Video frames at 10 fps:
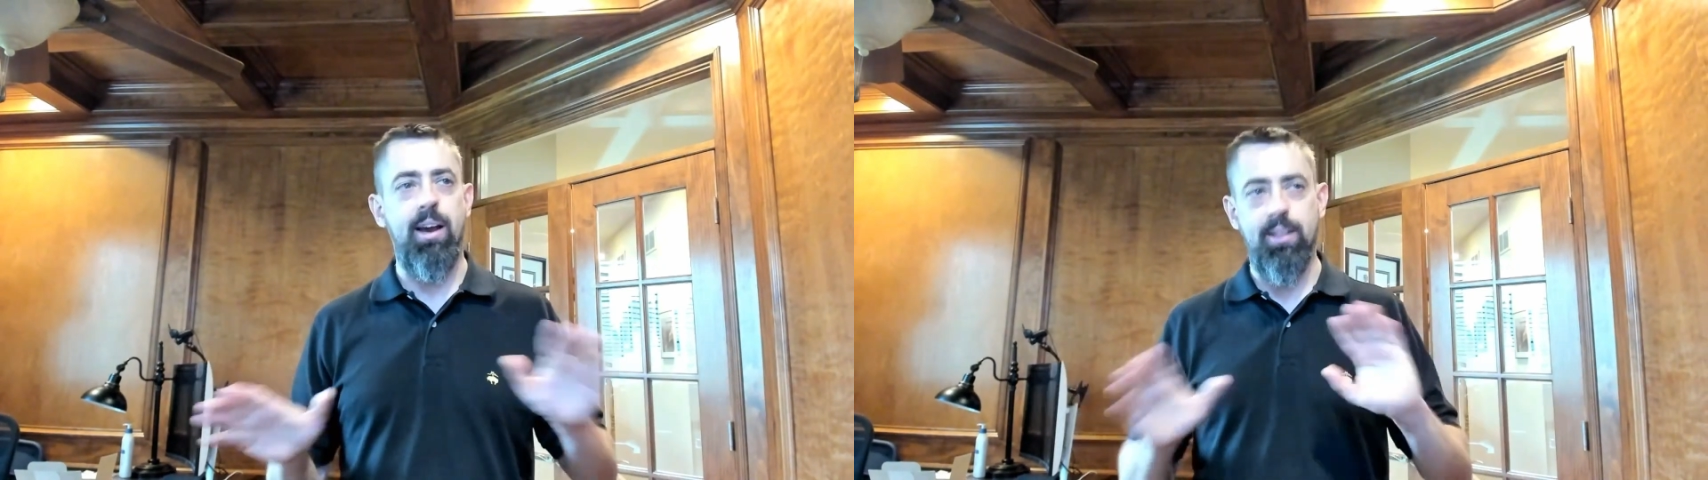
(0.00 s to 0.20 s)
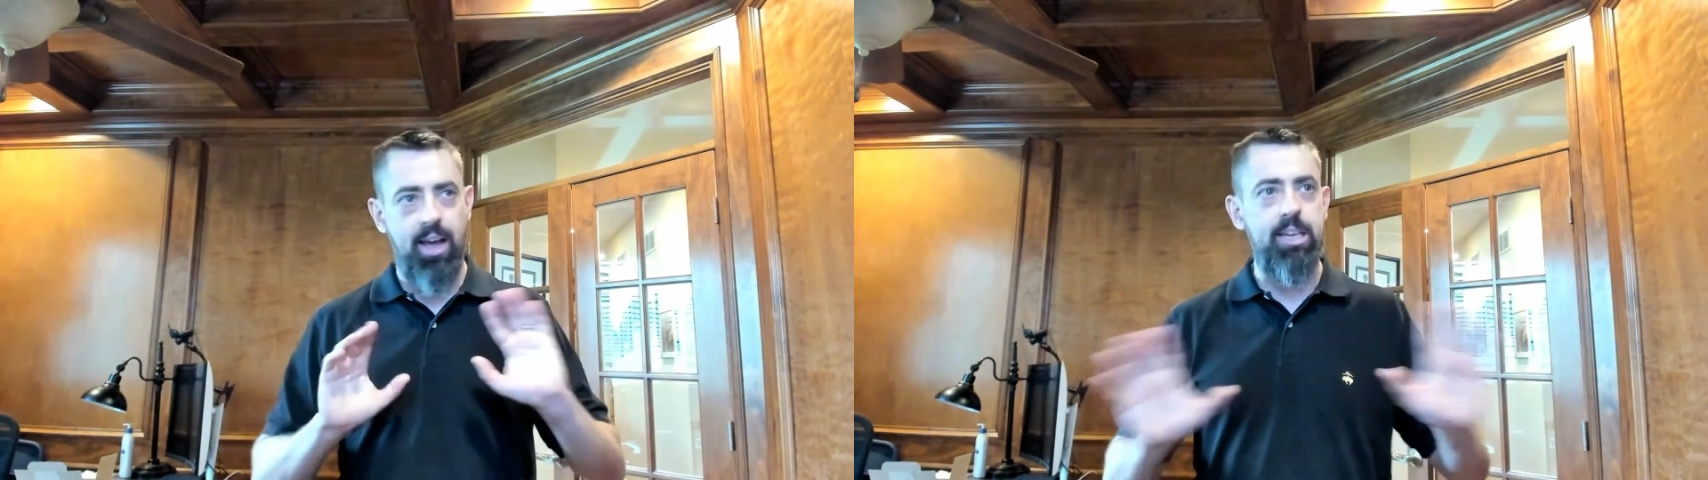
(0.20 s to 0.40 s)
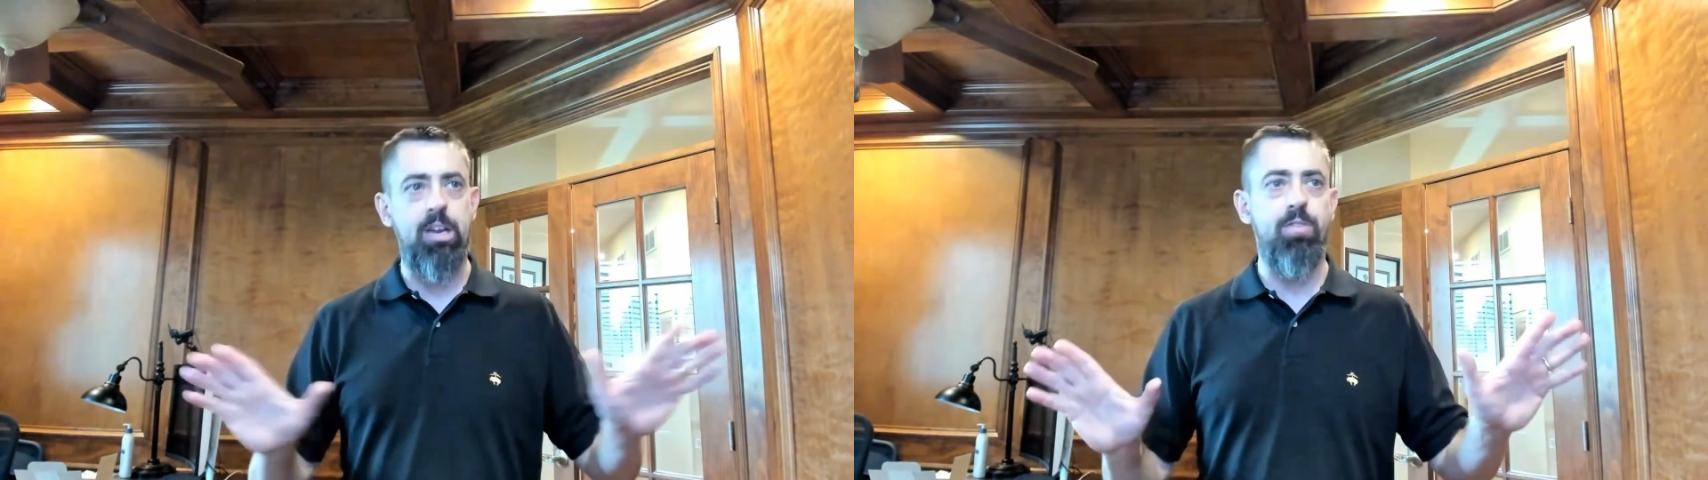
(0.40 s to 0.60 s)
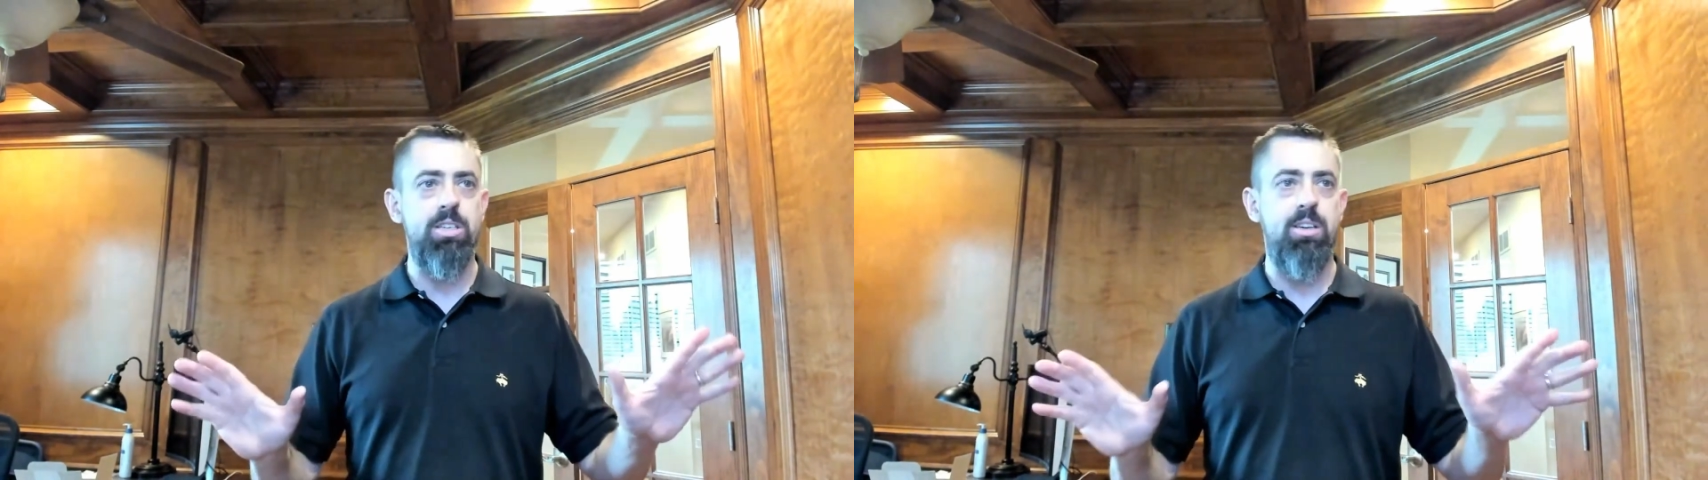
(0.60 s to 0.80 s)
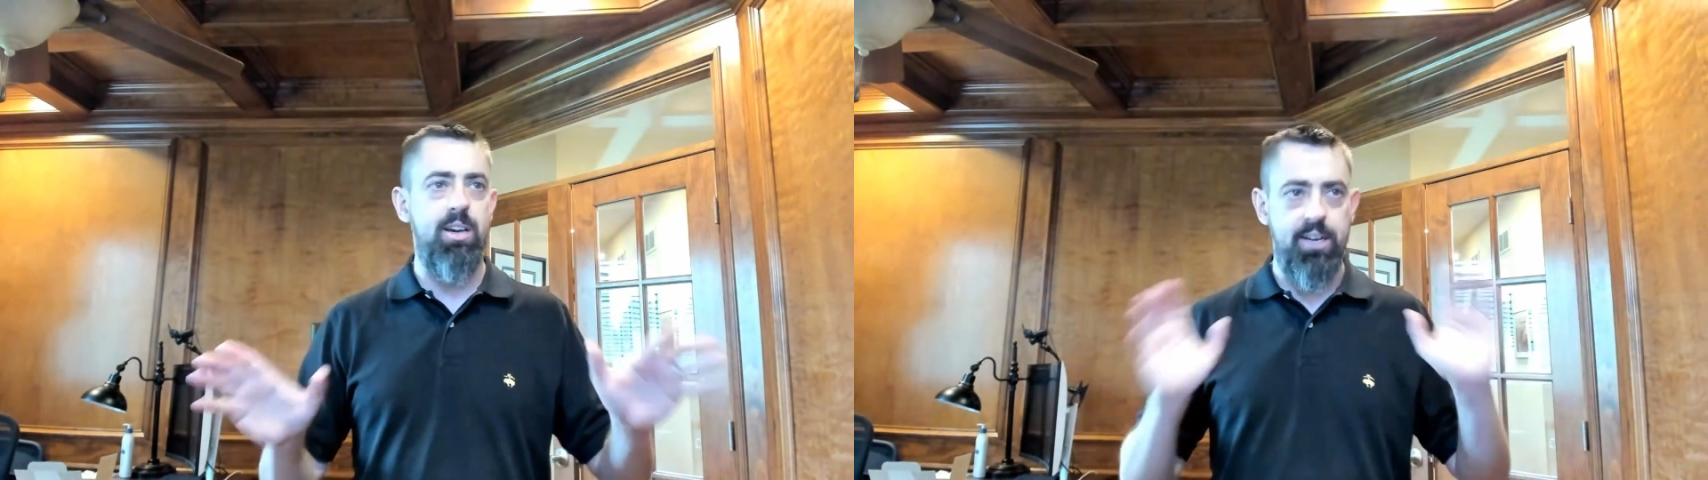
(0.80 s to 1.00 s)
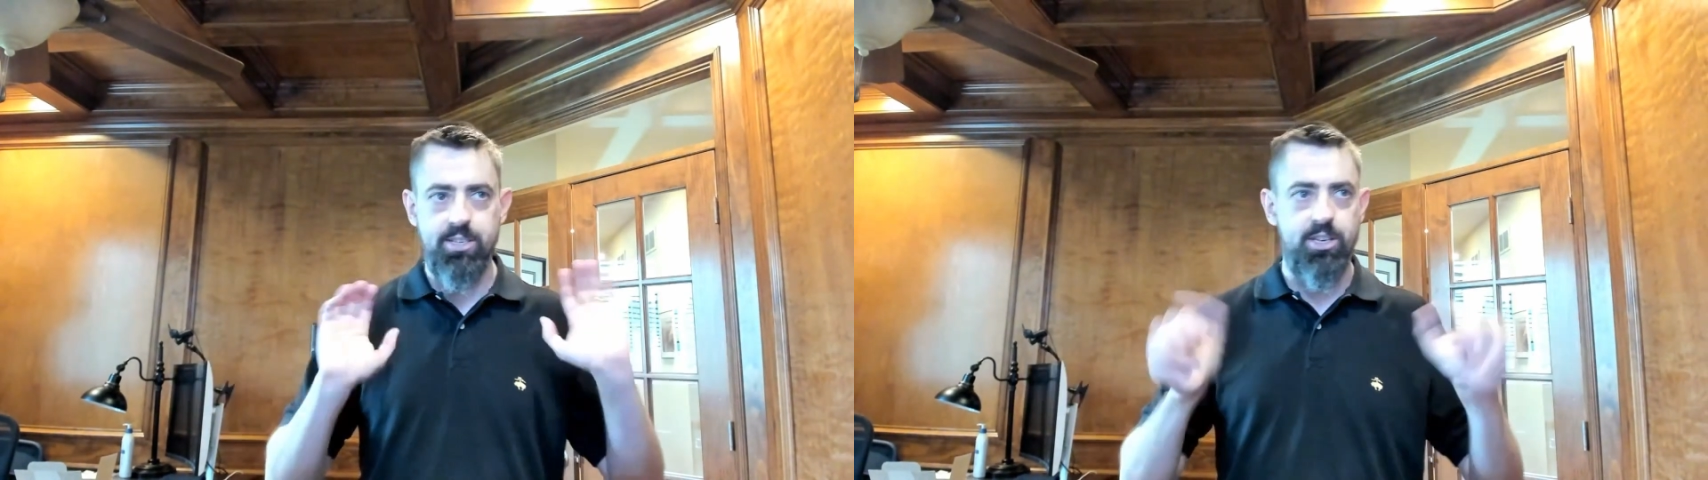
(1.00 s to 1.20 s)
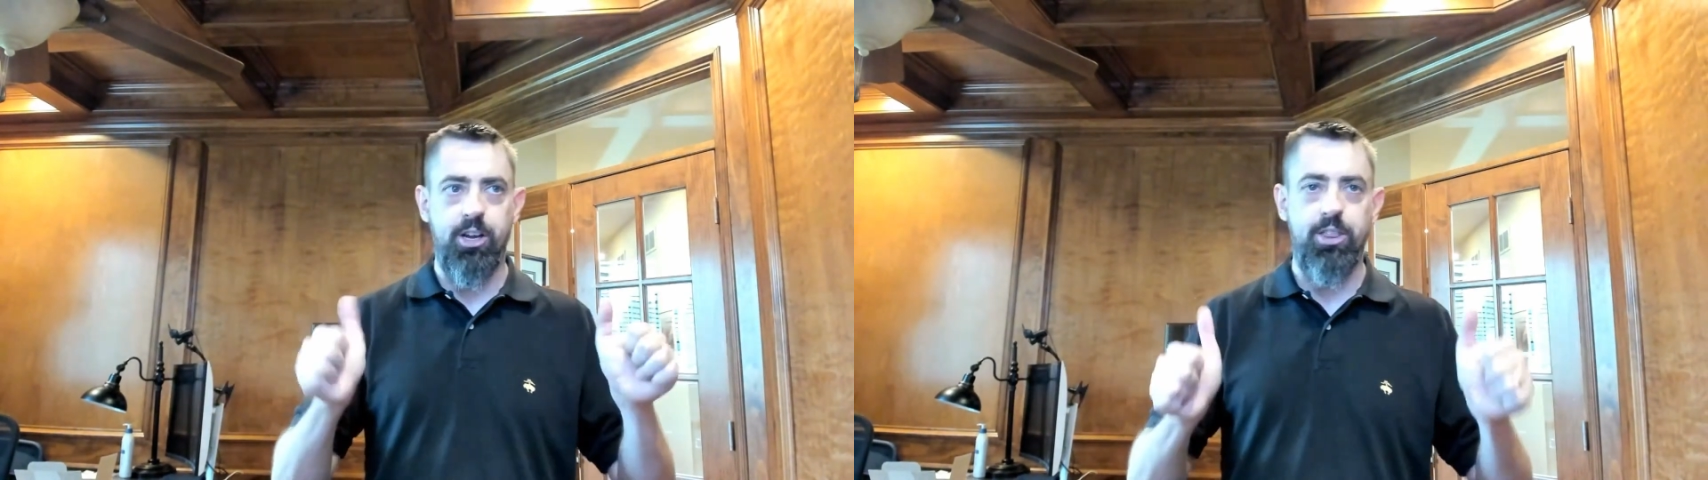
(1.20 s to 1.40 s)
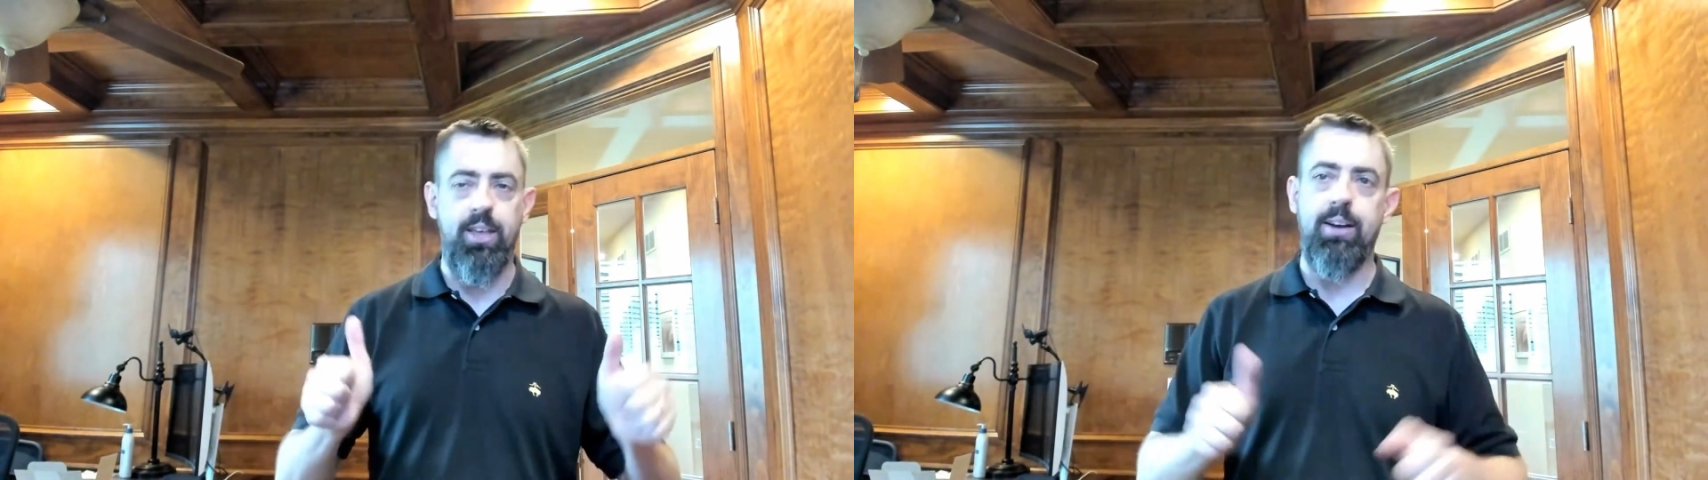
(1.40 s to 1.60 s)
I like diversity. It's a
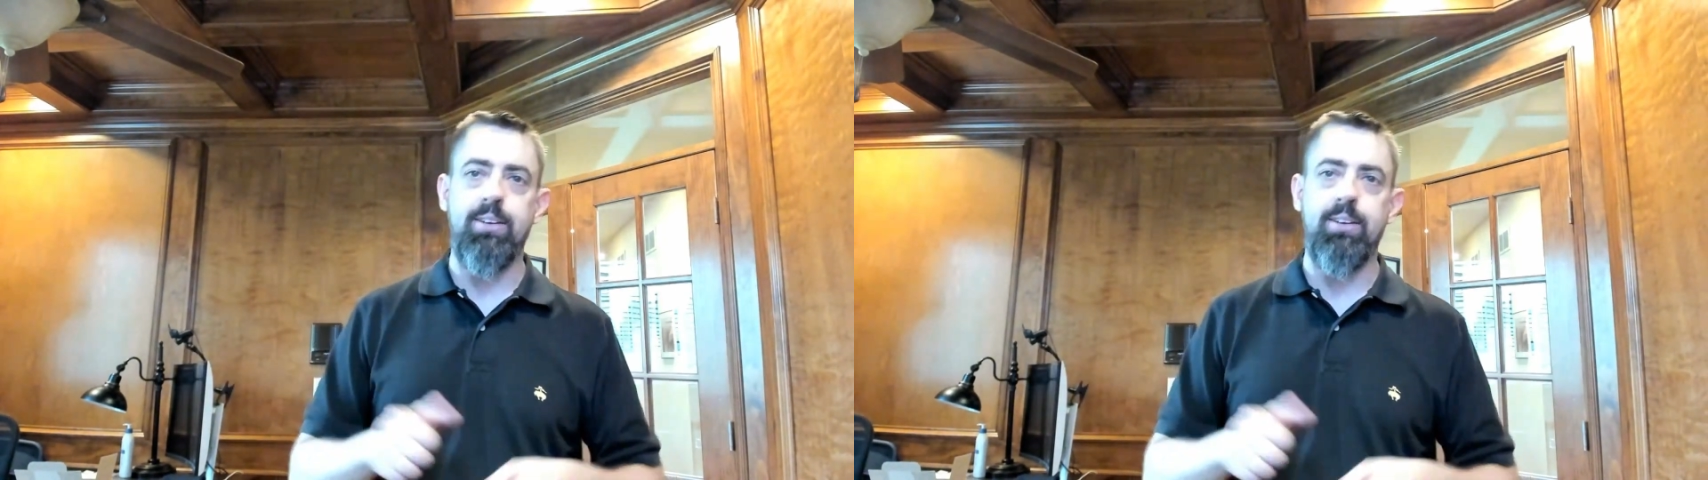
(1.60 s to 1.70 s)
good thing.